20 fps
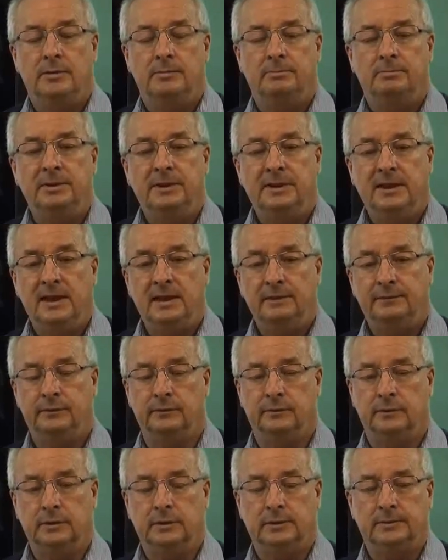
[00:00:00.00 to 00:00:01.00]
Be
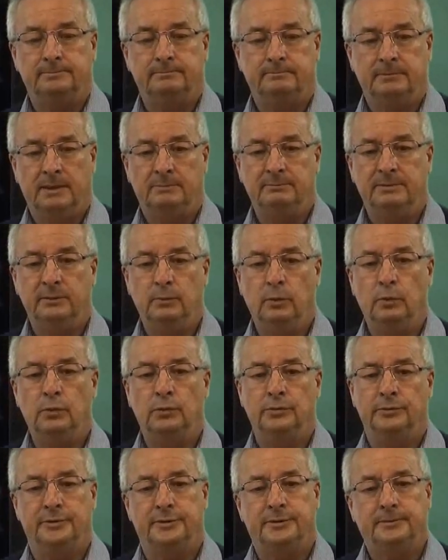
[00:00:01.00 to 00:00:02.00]
careful and be
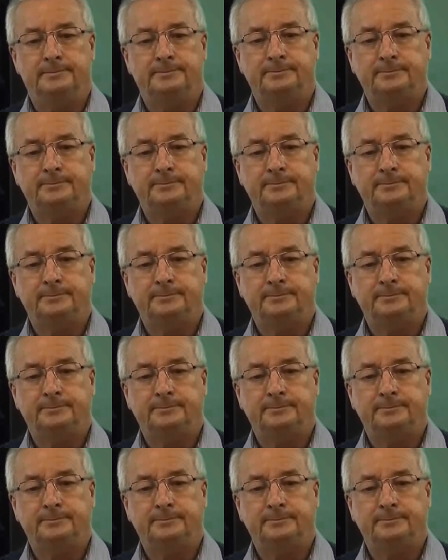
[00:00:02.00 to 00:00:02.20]
warned.